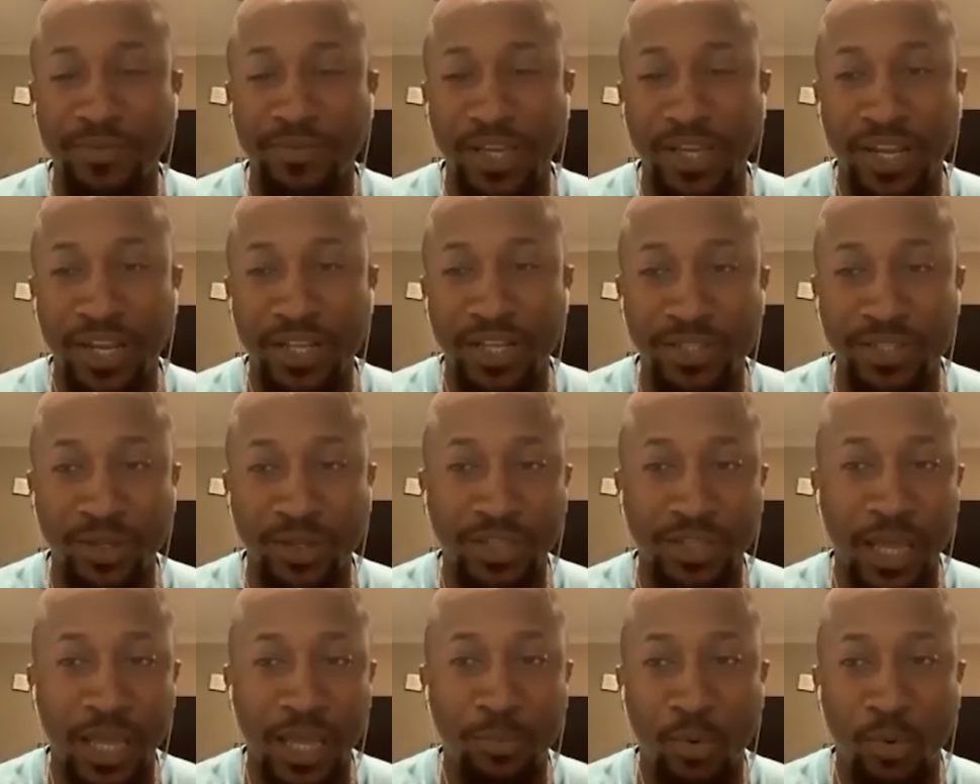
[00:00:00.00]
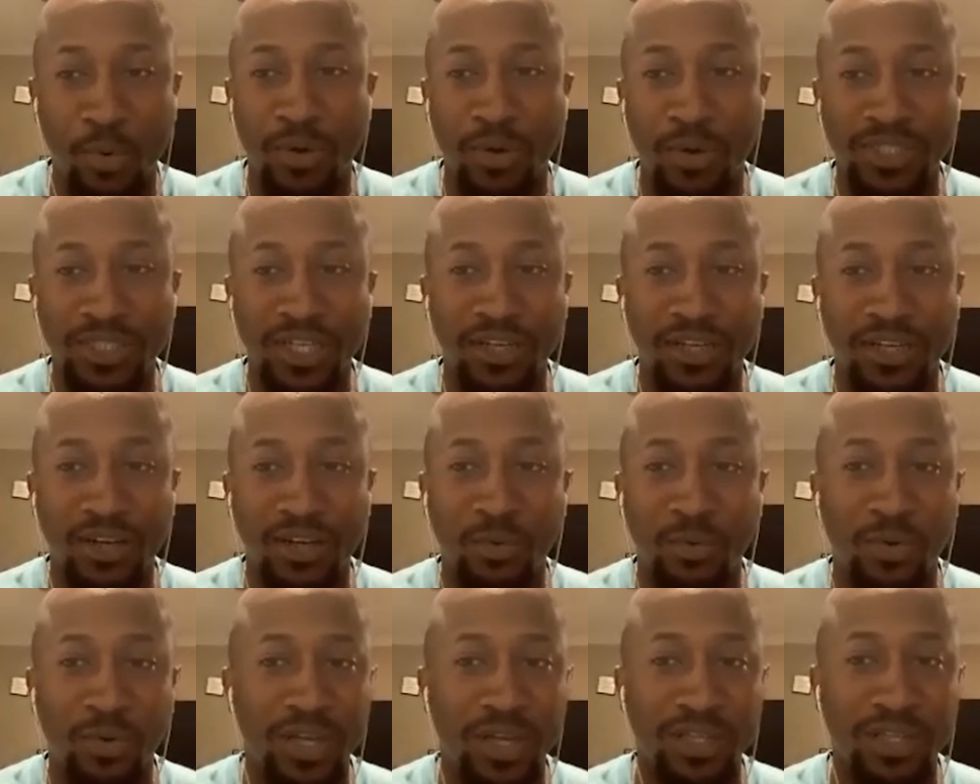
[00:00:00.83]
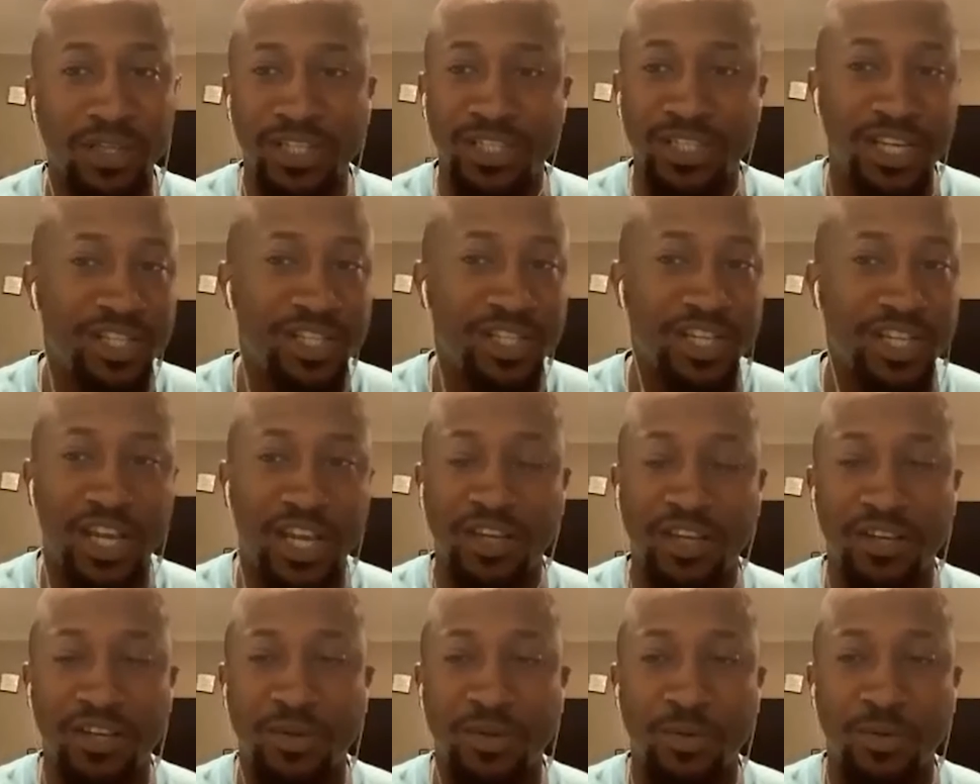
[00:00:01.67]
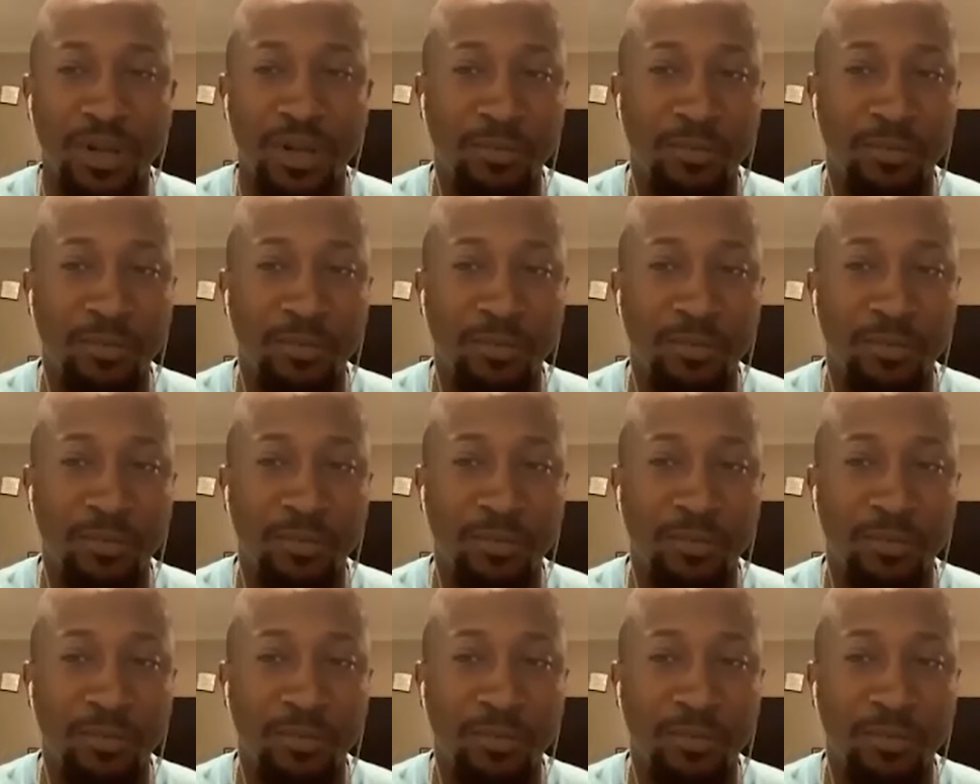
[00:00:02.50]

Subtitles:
And it took that point where I said, you know what, this ain't shaking, dude.